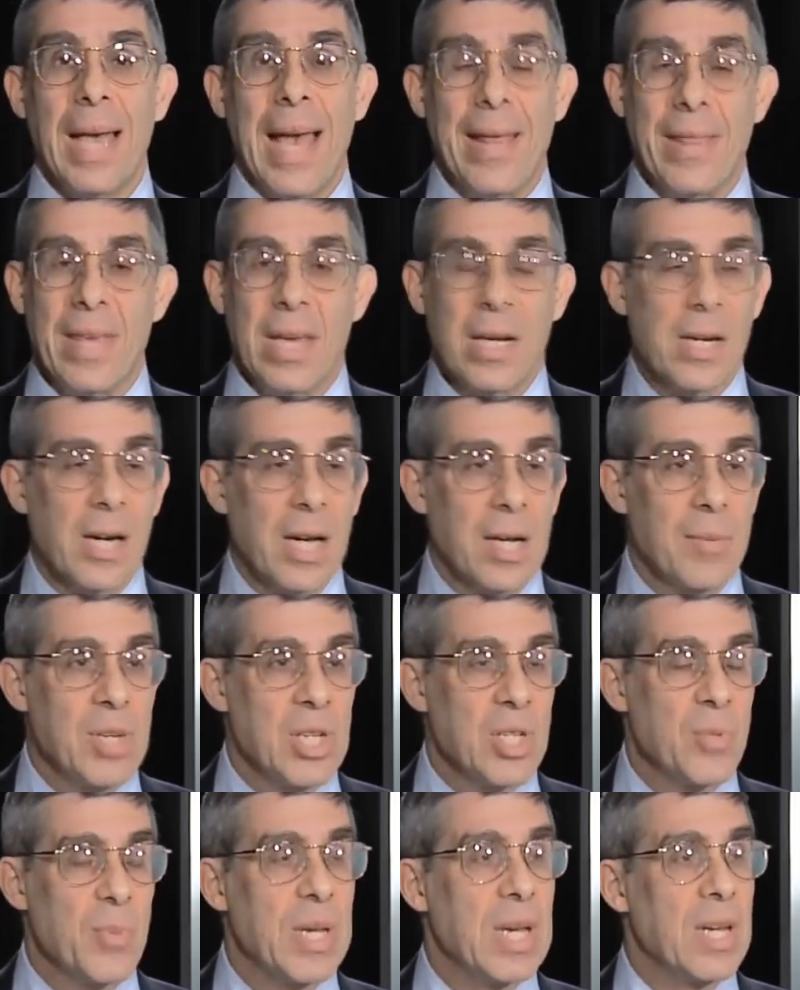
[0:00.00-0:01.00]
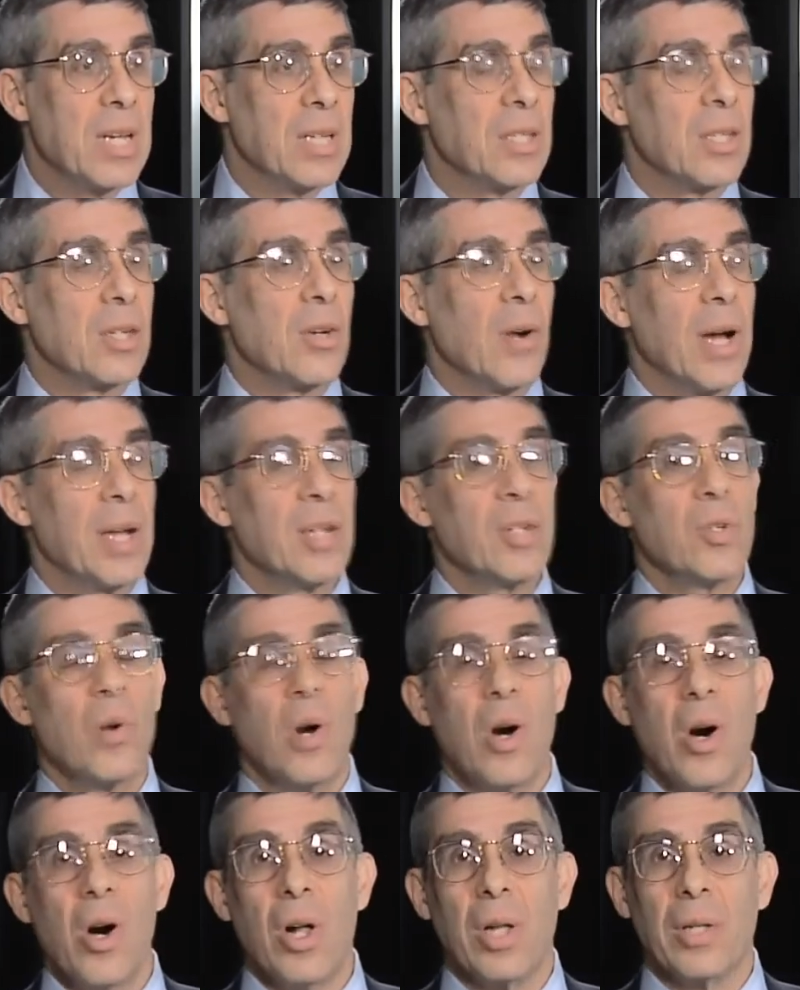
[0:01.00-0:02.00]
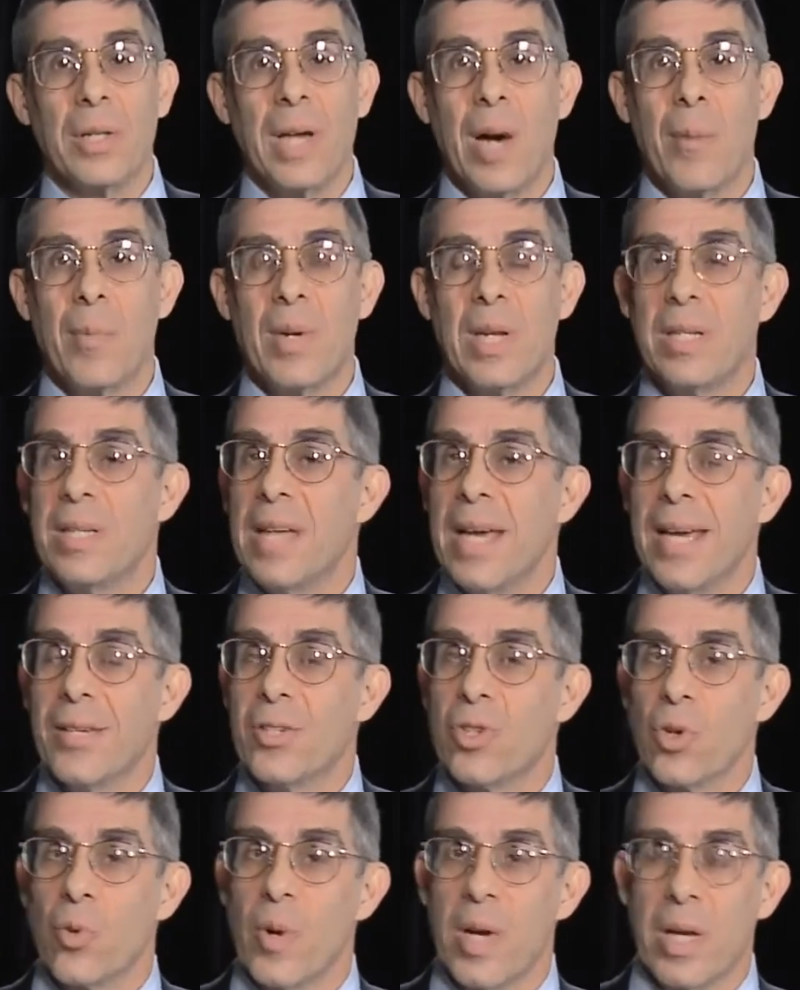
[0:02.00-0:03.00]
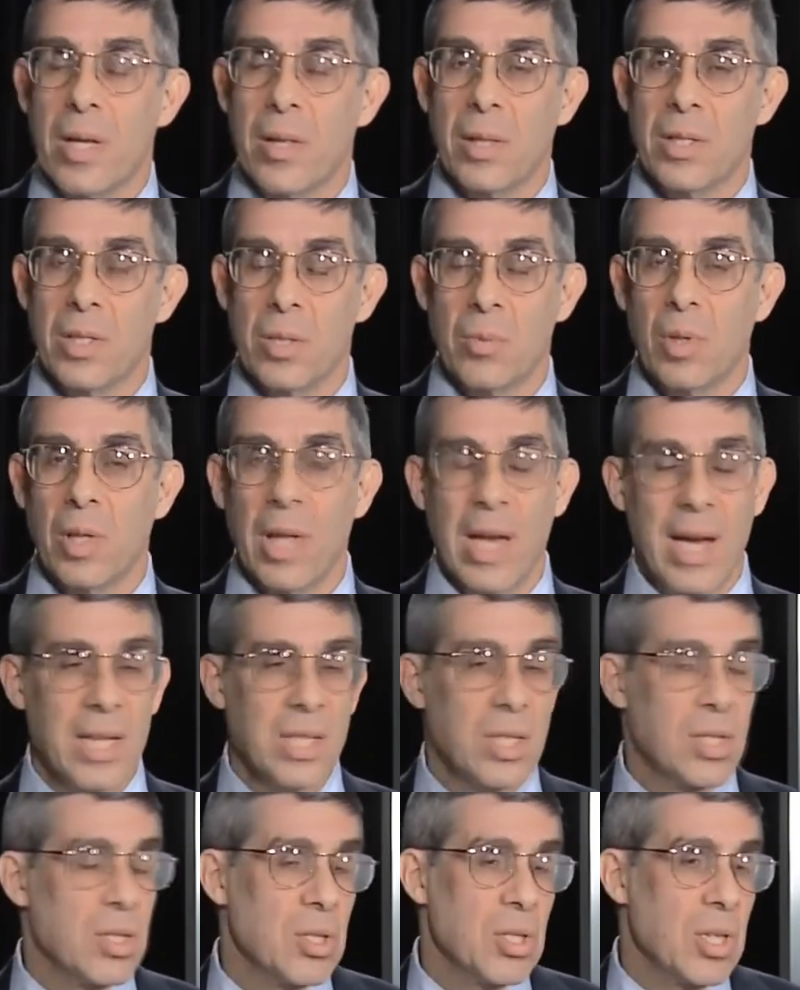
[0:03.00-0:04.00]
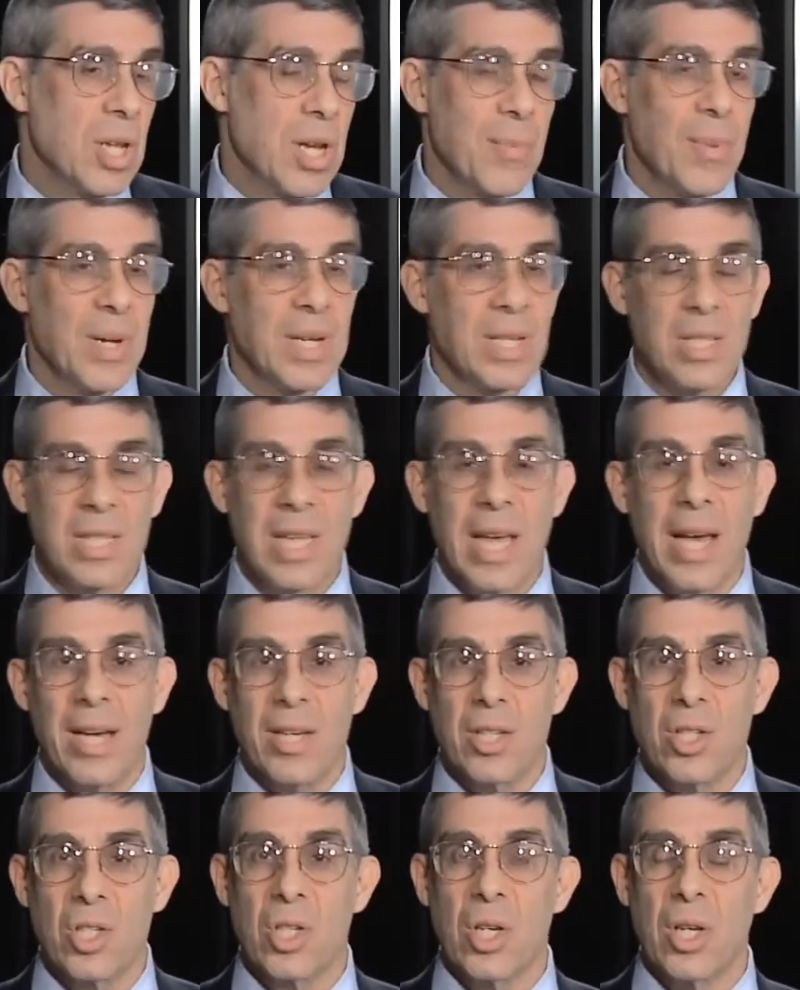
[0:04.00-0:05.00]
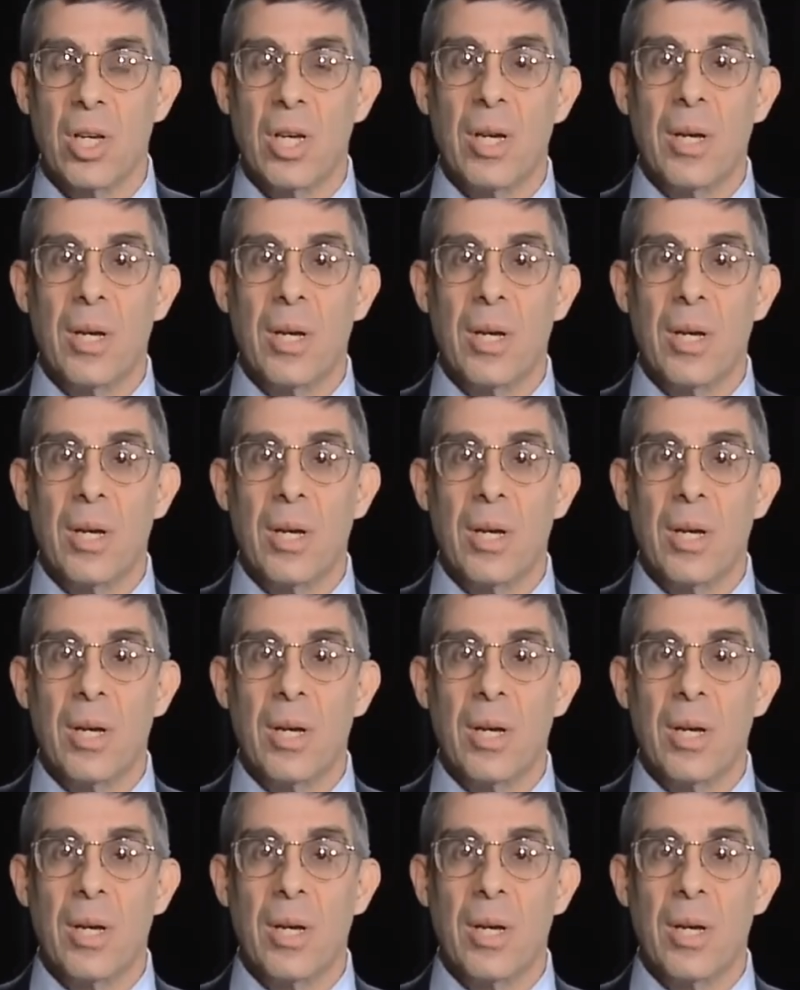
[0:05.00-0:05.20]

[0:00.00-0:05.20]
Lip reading: And the economy is beginning to grind to a halt. How many days or weeks this will last is anybody's guess.